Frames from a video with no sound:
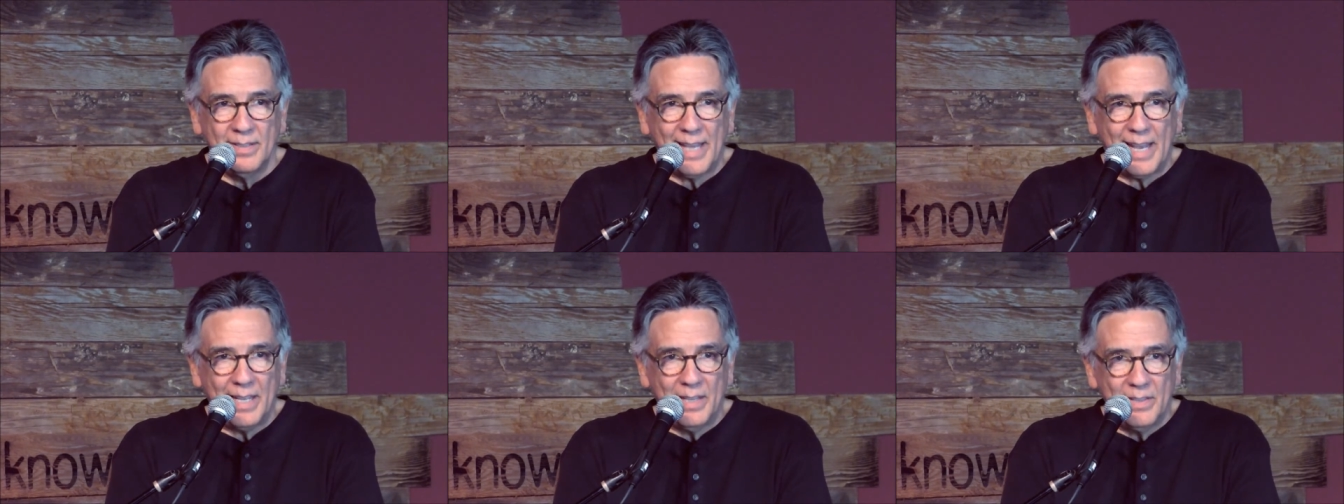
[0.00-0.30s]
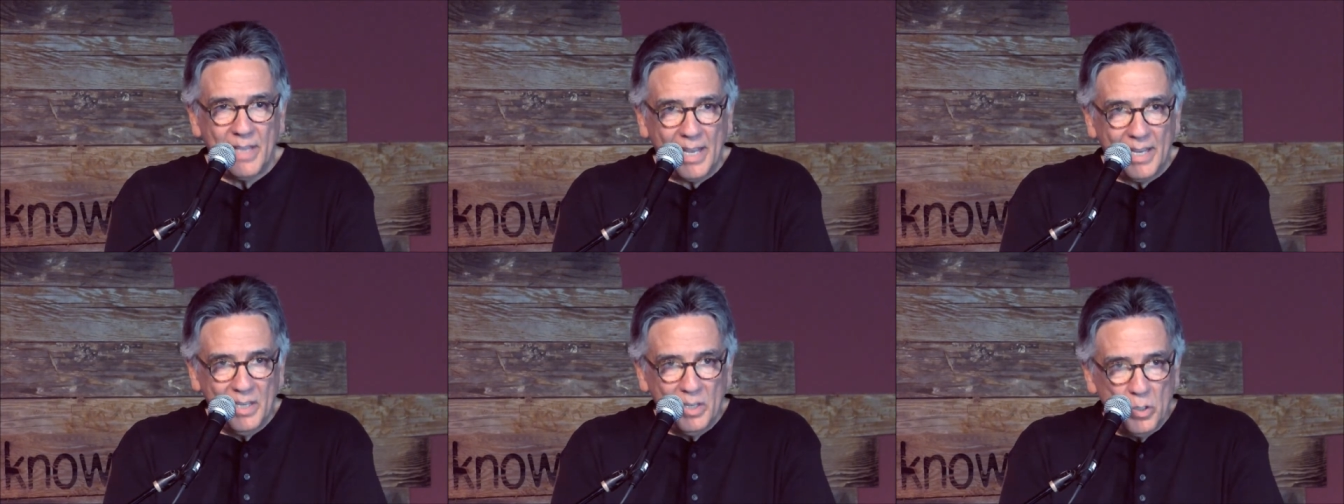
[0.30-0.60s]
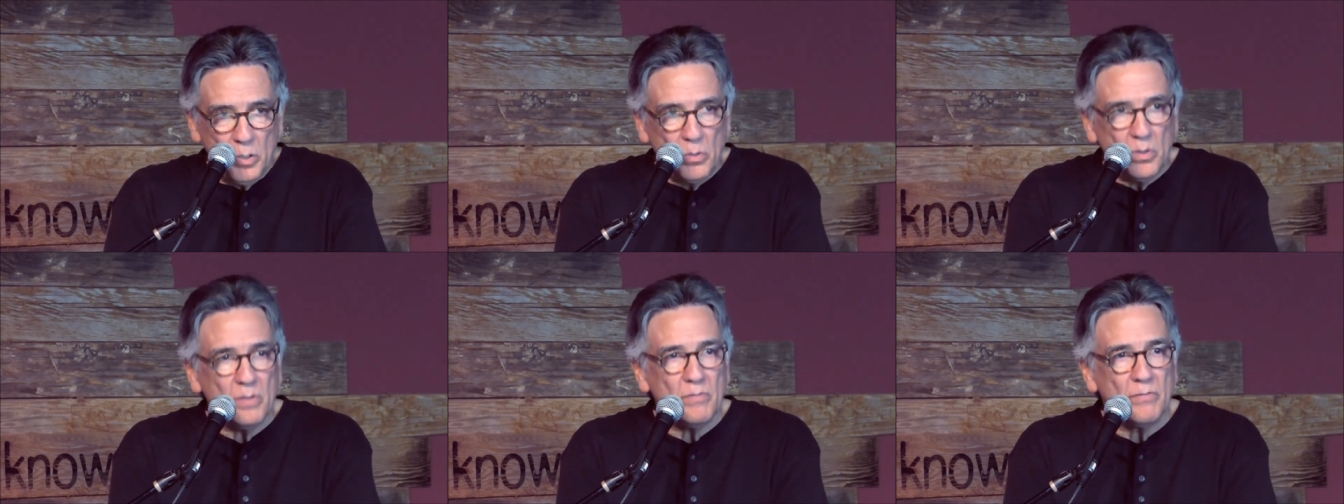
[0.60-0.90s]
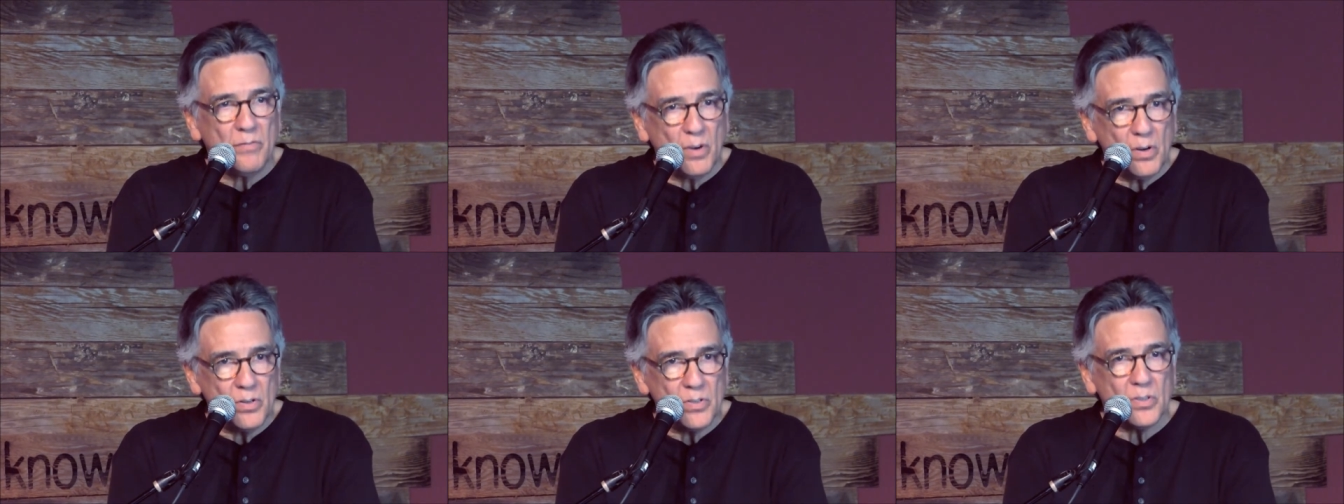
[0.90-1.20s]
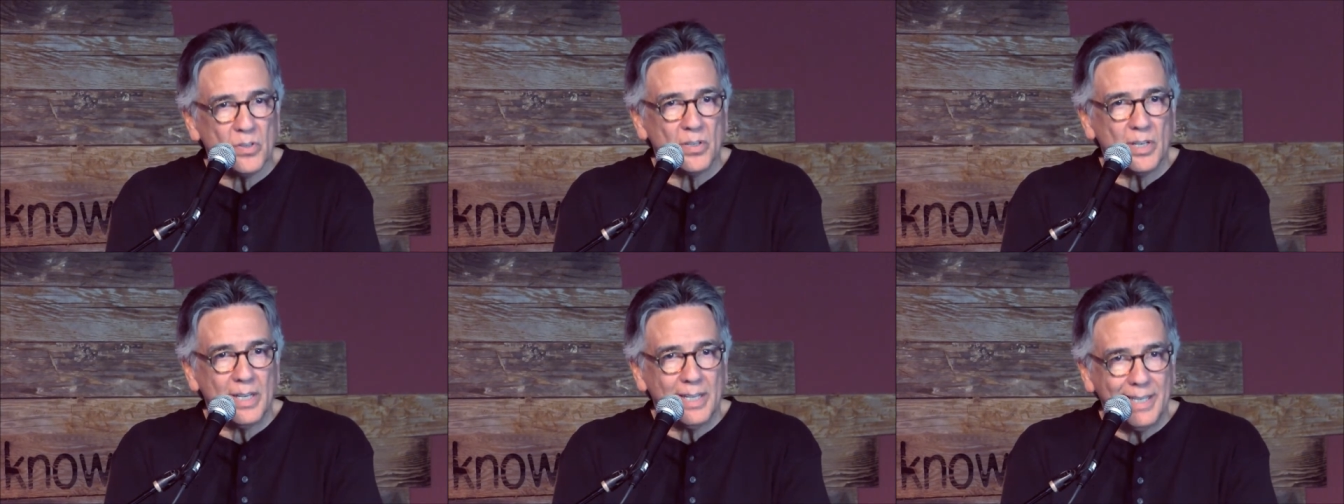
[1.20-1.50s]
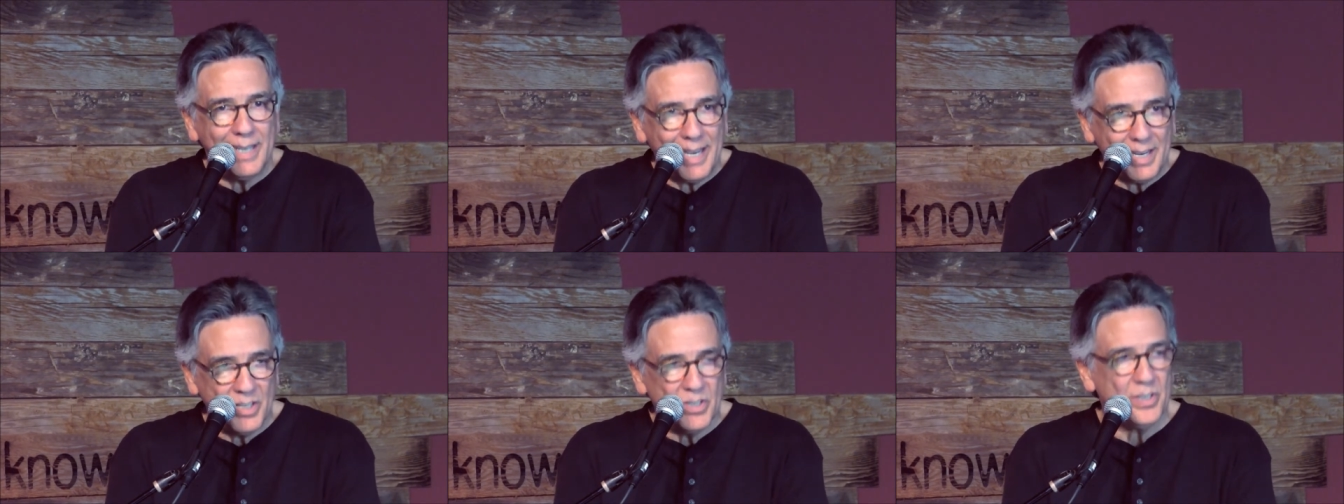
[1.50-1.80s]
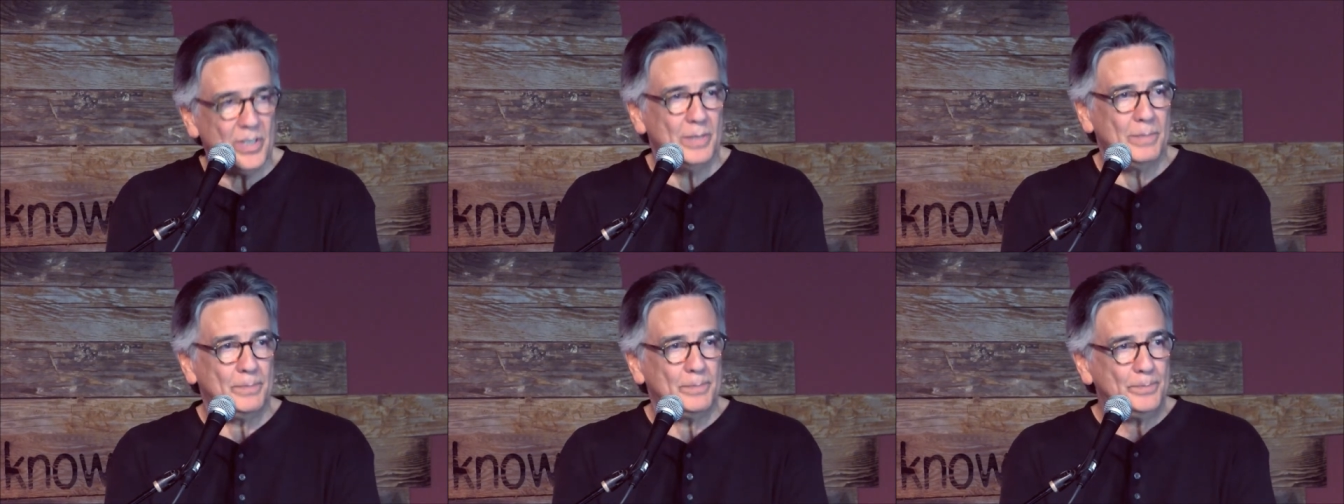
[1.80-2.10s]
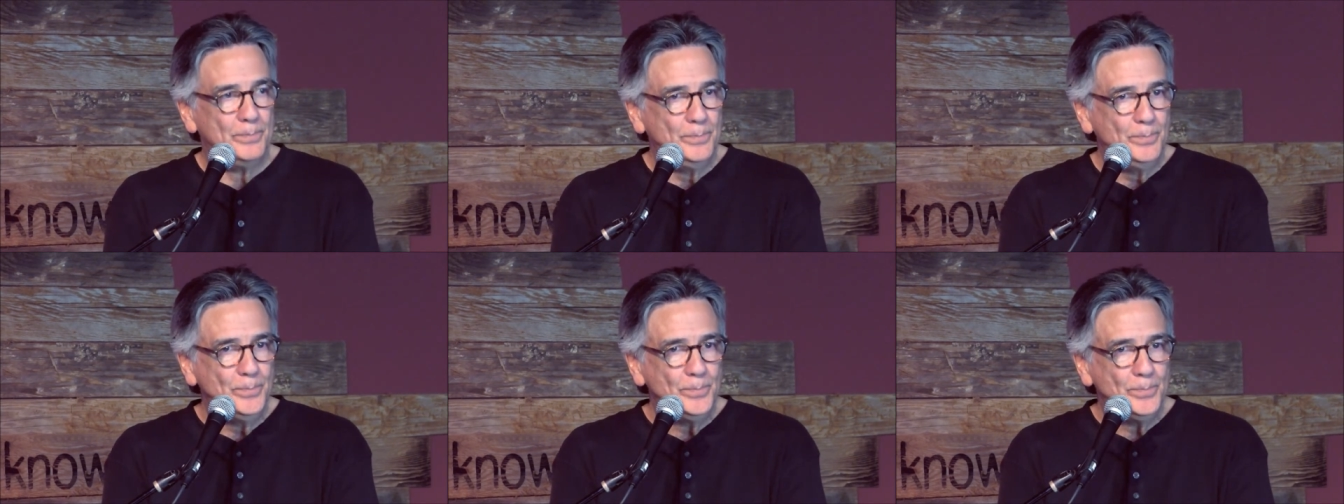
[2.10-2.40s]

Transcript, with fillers: that, that universal connection